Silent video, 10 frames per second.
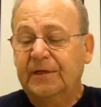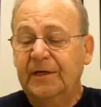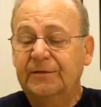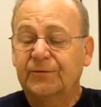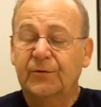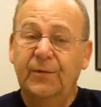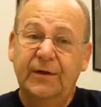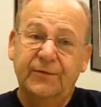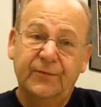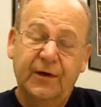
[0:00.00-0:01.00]
Kingsford
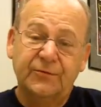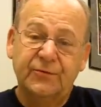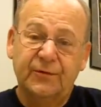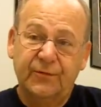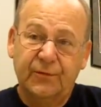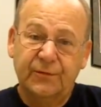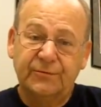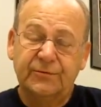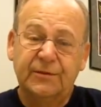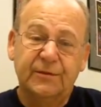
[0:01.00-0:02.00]
Manufacturing, of
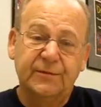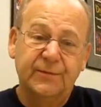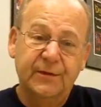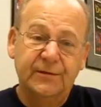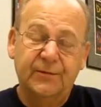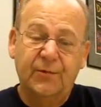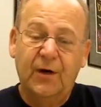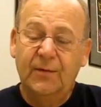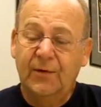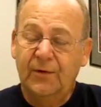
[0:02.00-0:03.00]
course, being the
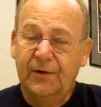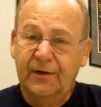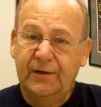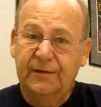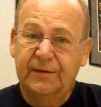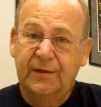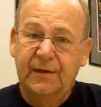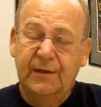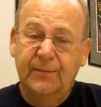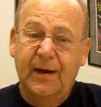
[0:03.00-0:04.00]
primary
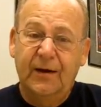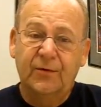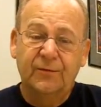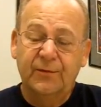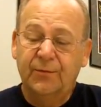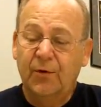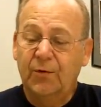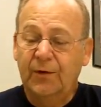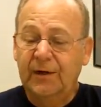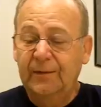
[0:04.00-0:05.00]
backer of the
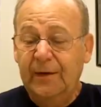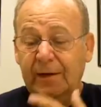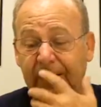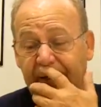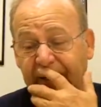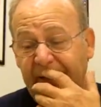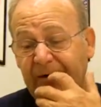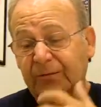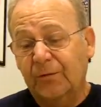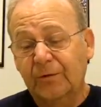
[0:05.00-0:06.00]
program,
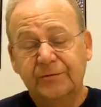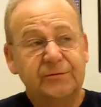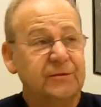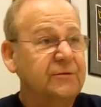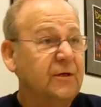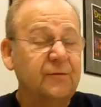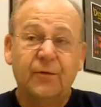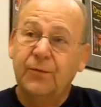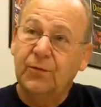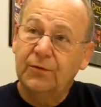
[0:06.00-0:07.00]
and of course the Center
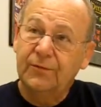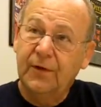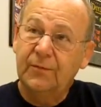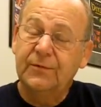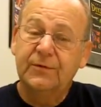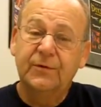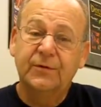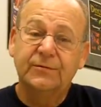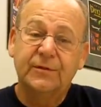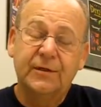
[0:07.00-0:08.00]
for Rural Development,
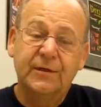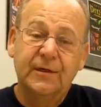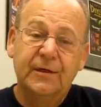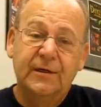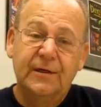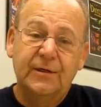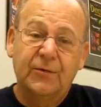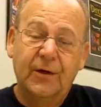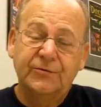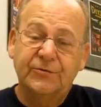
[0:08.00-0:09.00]
who has
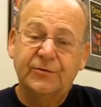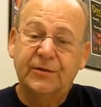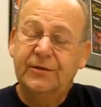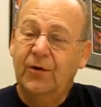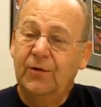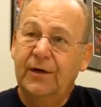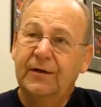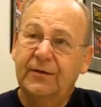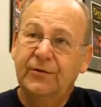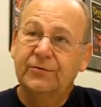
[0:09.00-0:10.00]
graciously
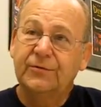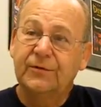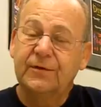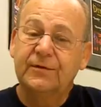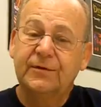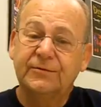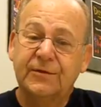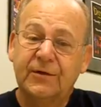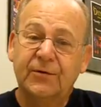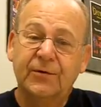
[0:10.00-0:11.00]
donated the use of the
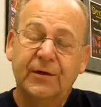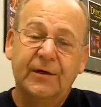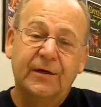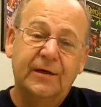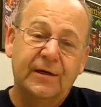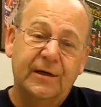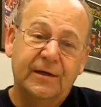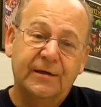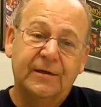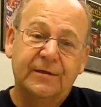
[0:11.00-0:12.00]
center
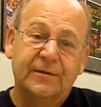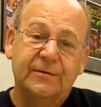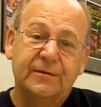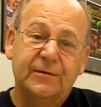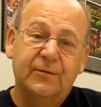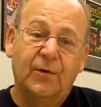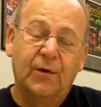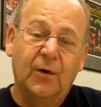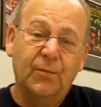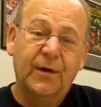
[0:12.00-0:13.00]
and
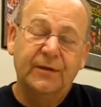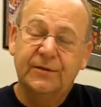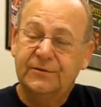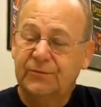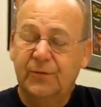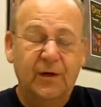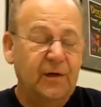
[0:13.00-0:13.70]
will help make this